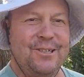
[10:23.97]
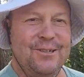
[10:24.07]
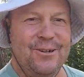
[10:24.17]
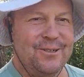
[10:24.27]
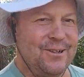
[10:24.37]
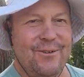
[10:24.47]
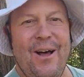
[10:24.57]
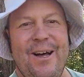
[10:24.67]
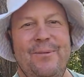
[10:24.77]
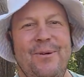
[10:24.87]
hoax. They've
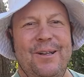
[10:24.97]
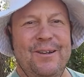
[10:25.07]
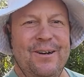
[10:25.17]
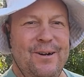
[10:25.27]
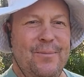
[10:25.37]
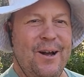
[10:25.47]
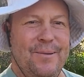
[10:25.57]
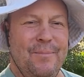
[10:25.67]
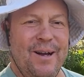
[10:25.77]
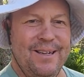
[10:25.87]
lied about the Hunter
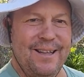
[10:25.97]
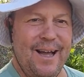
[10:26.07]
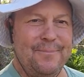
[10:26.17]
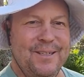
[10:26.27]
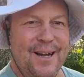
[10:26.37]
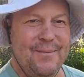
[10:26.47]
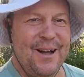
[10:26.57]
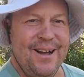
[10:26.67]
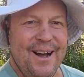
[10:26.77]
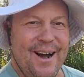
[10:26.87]
Biden laptop.
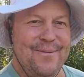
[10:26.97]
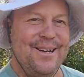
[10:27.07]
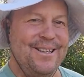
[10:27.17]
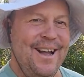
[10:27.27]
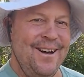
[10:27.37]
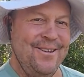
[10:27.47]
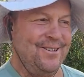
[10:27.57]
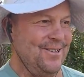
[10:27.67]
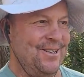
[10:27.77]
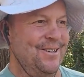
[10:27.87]
I mean, and now they're
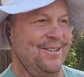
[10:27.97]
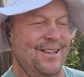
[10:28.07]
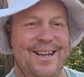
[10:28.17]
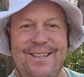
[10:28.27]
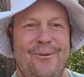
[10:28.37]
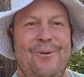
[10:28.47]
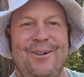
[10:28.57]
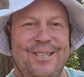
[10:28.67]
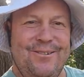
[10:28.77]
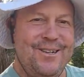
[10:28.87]
just going to take the Wall
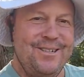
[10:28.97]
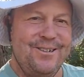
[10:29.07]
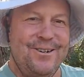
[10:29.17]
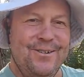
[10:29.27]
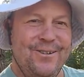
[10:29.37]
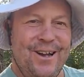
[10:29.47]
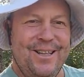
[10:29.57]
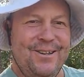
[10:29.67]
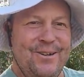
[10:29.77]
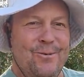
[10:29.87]
Street Journal
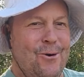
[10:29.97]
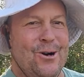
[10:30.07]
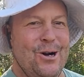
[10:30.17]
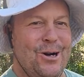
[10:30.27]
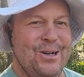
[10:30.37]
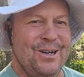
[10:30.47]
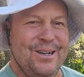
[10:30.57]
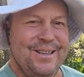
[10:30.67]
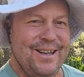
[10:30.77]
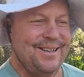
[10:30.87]
at their word
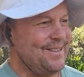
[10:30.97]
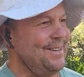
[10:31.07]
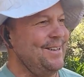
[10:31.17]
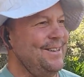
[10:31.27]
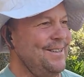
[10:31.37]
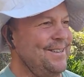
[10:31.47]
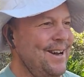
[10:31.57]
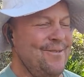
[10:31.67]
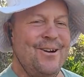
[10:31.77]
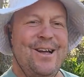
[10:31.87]
that that
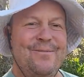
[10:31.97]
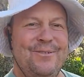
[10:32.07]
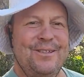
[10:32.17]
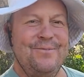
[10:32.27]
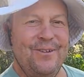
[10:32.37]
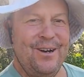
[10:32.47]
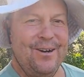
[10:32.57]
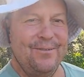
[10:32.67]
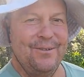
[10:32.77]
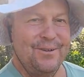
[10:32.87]
Iran was
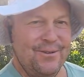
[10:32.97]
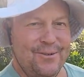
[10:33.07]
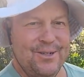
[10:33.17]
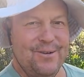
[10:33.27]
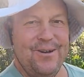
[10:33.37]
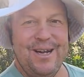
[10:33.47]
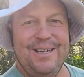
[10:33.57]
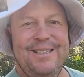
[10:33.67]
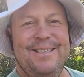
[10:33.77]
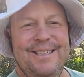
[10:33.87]
involved. And of course, Iran
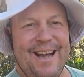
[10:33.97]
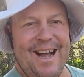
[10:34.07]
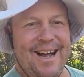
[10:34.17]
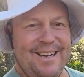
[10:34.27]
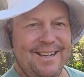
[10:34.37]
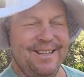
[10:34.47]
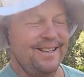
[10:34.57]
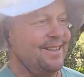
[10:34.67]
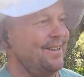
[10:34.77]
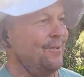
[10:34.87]
has denied
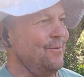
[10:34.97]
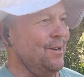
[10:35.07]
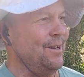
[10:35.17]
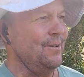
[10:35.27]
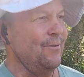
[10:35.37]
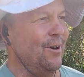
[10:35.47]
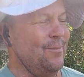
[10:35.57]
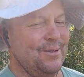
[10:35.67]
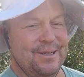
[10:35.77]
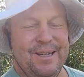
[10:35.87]
that of any
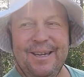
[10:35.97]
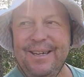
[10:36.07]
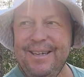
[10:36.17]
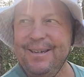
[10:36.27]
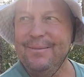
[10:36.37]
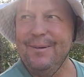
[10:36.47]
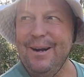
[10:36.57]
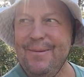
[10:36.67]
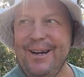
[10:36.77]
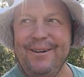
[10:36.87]
involvement. But
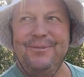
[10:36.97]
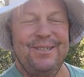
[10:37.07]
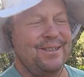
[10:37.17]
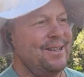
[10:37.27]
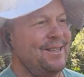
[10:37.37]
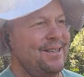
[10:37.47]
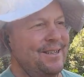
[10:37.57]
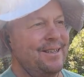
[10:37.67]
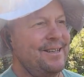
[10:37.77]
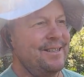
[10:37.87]
I mean, I'm just listening
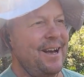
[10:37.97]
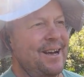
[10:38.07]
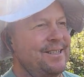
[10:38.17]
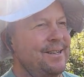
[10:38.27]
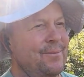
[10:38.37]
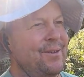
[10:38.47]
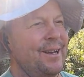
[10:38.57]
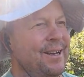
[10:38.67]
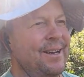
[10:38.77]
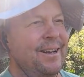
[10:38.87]
to these guys and I'm
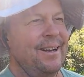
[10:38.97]
thinking,